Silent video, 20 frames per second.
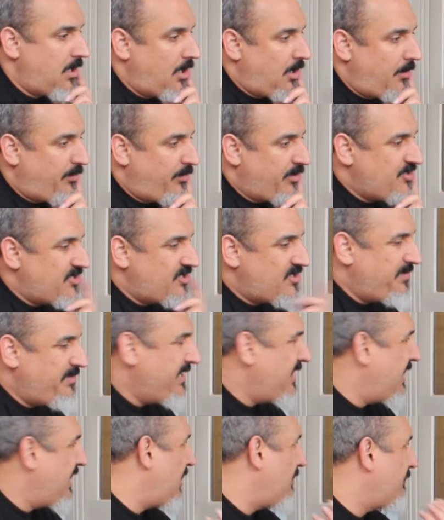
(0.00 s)
But just
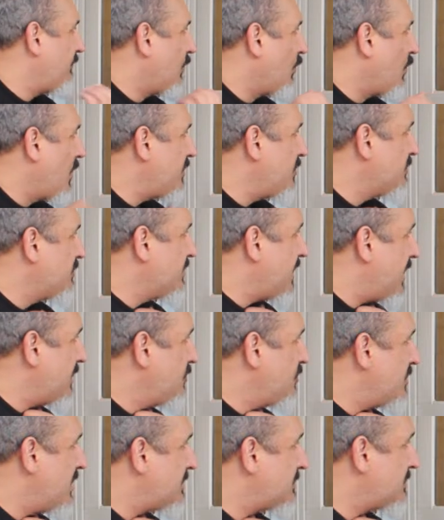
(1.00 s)
be careful what you're
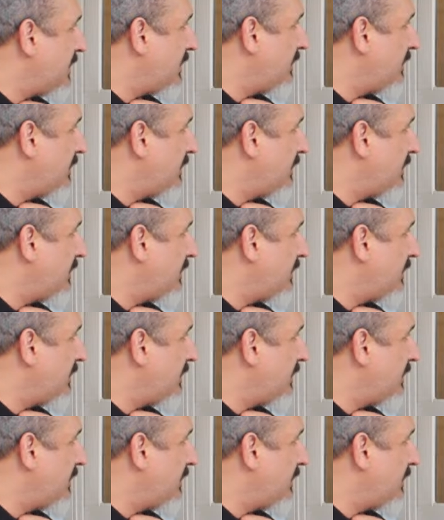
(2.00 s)
digesting.